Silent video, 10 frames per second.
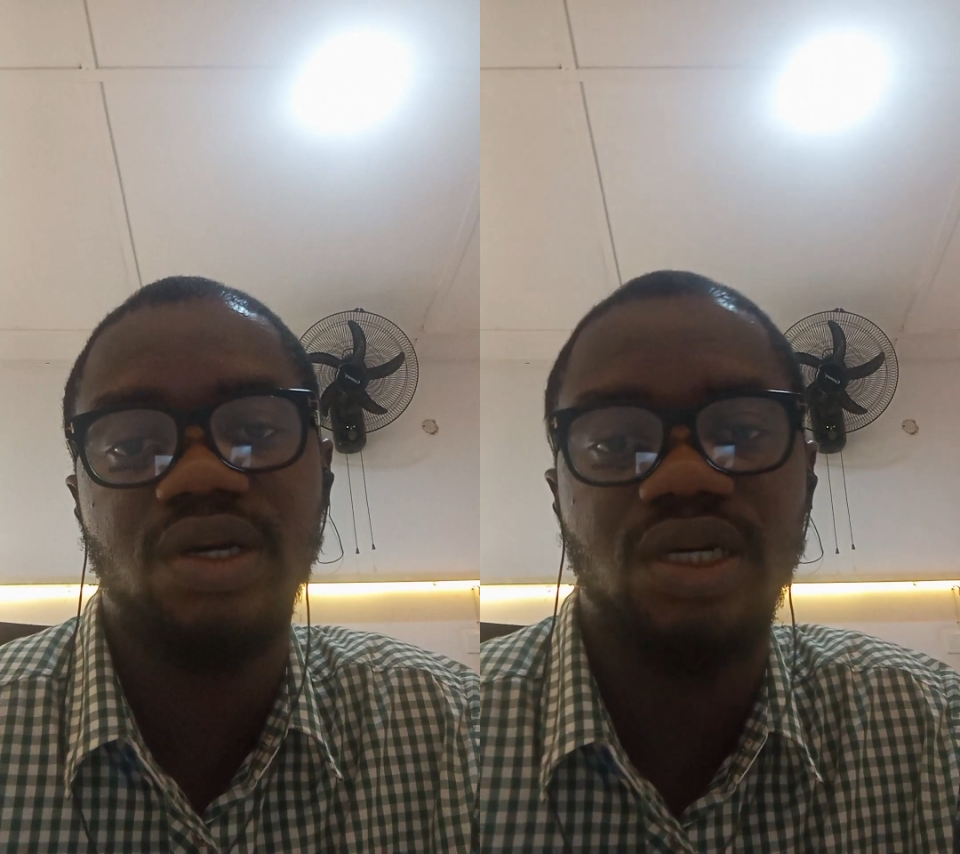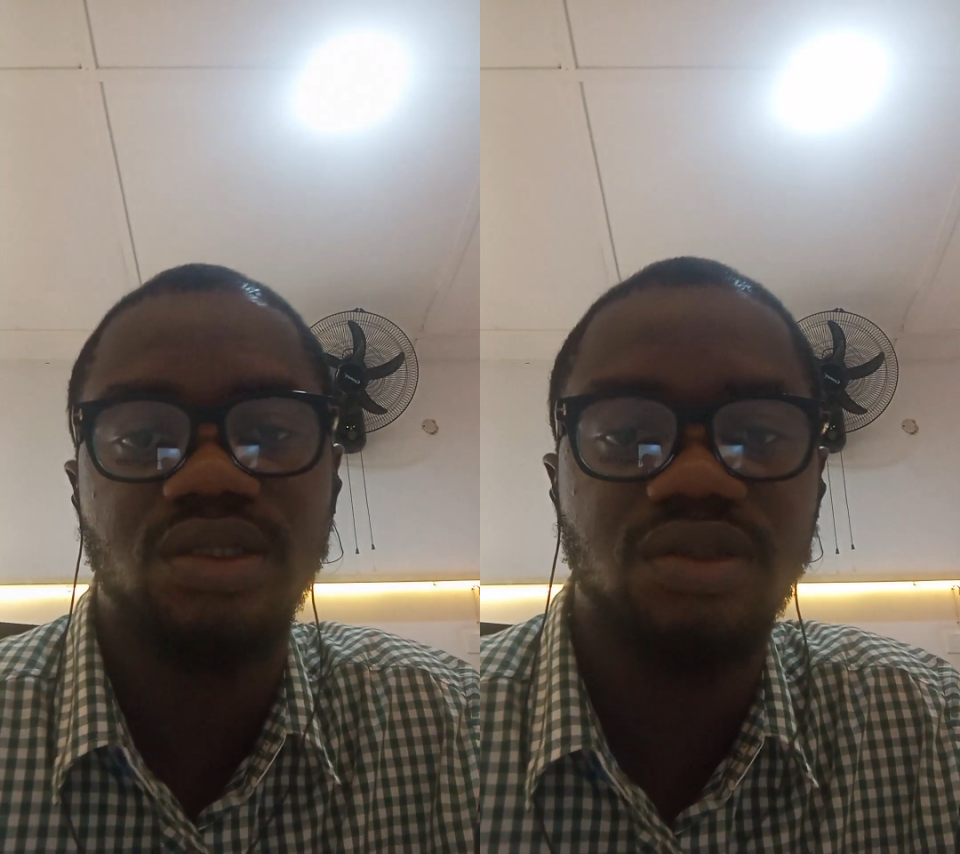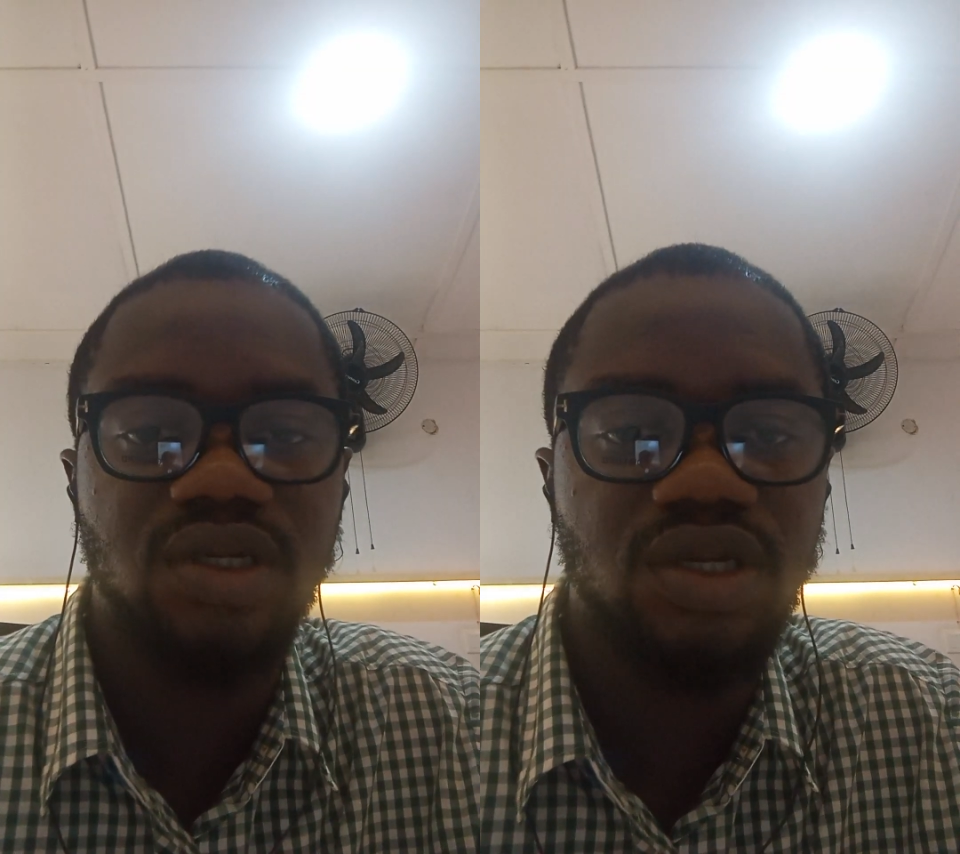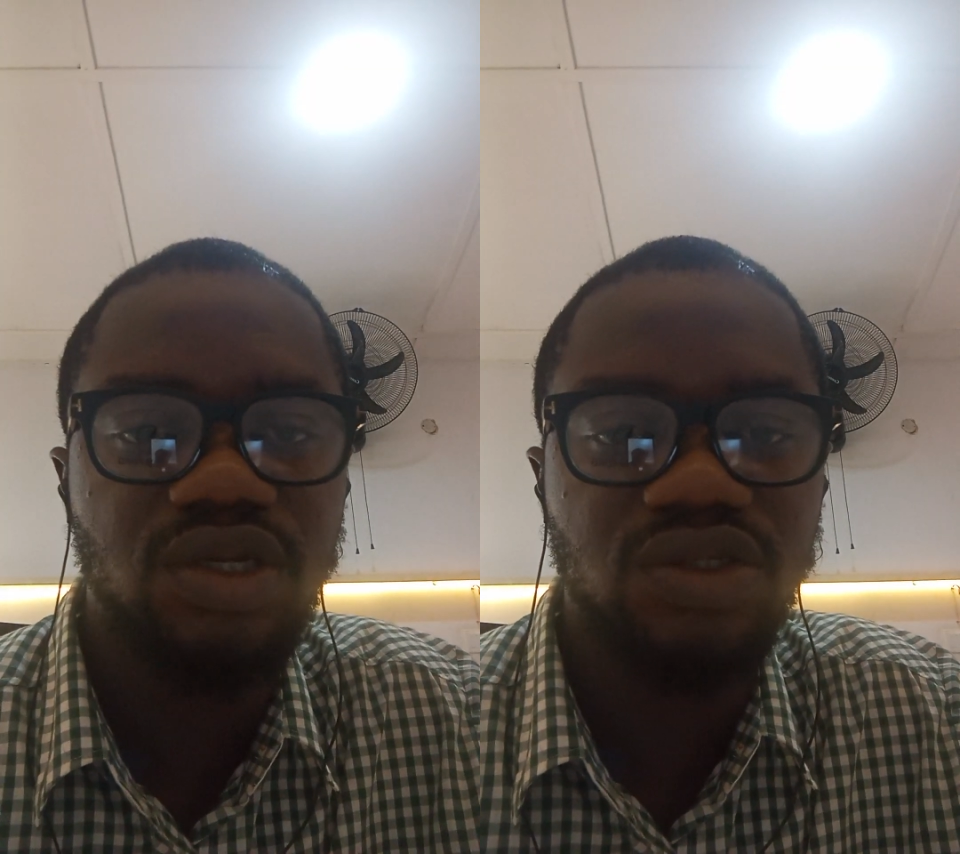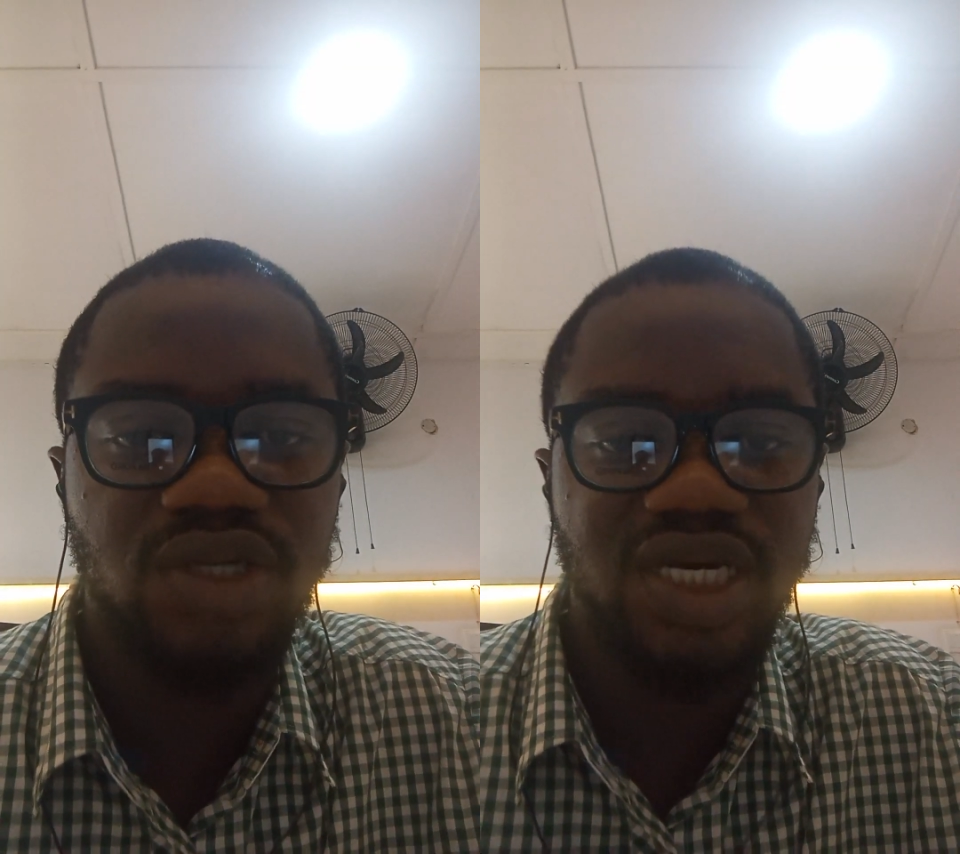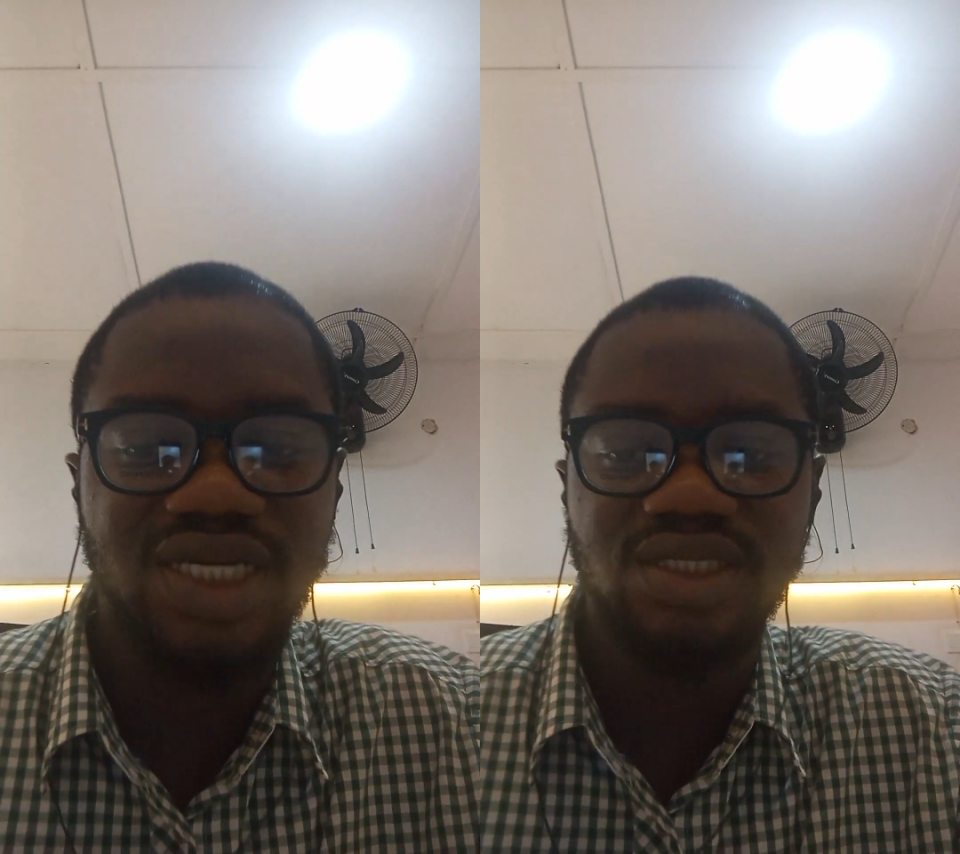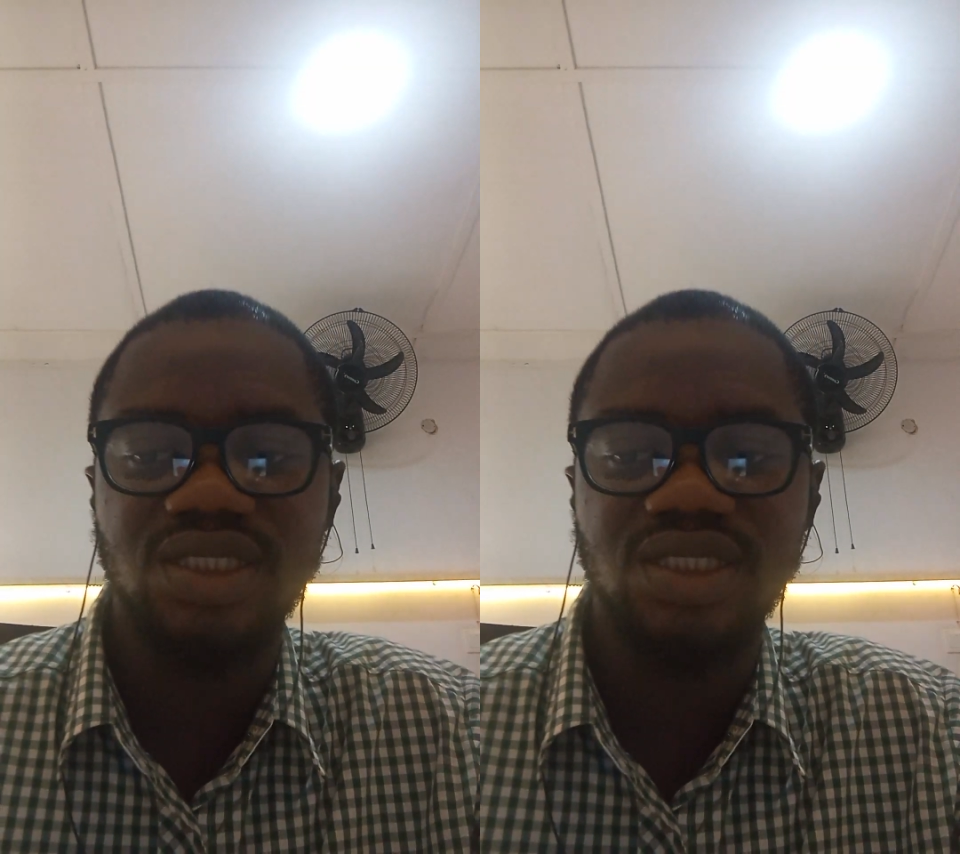power. So like I